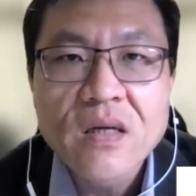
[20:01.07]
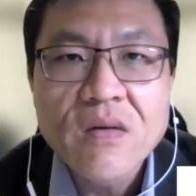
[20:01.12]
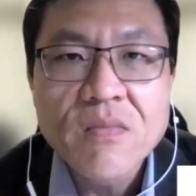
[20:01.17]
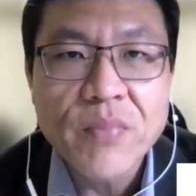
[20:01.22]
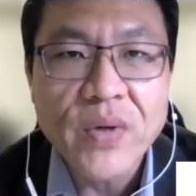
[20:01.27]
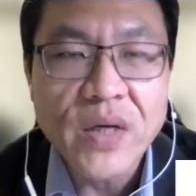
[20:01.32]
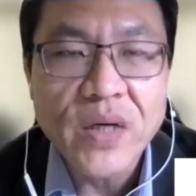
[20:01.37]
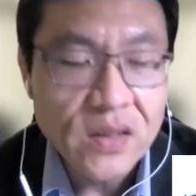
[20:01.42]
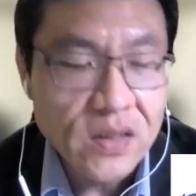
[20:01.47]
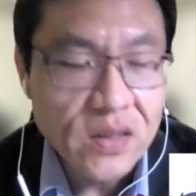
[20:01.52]

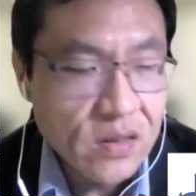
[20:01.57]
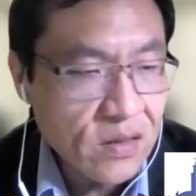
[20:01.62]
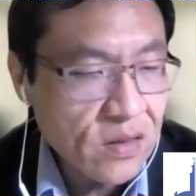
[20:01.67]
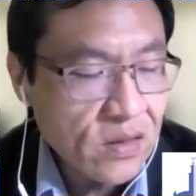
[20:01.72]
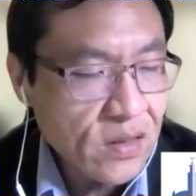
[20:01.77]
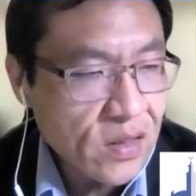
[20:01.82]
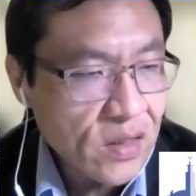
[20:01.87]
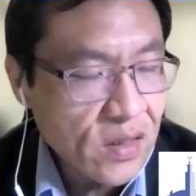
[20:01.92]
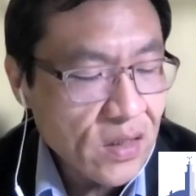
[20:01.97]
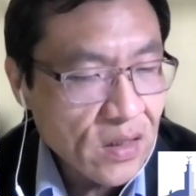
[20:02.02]
But
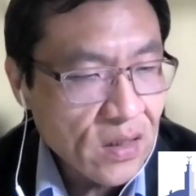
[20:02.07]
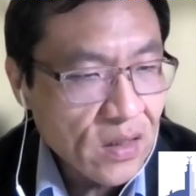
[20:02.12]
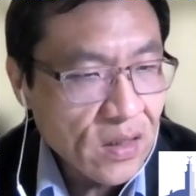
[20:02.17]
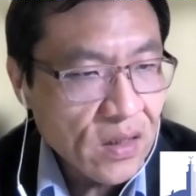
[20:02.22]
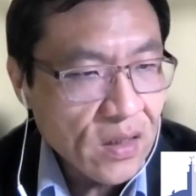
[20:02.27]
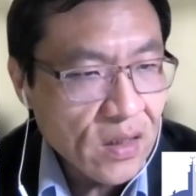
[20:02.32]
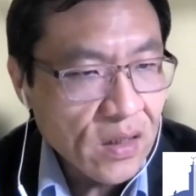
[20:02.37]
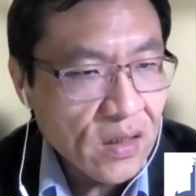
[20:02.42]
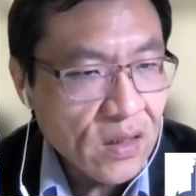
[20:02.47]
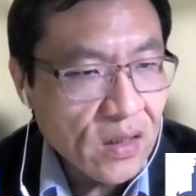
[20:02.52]

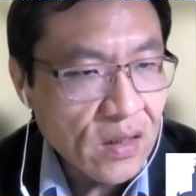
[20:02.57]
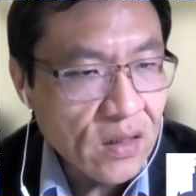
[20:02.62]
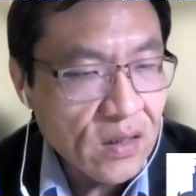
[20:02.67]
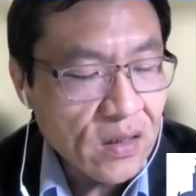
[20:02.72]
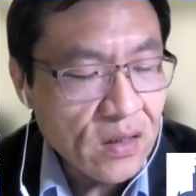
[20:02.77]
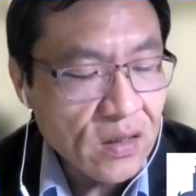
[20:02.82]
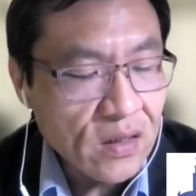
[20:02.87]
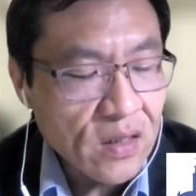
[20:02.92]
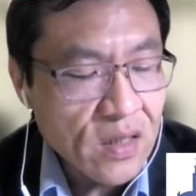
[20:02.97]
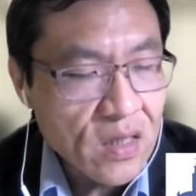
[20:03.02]

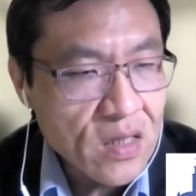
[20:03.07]
the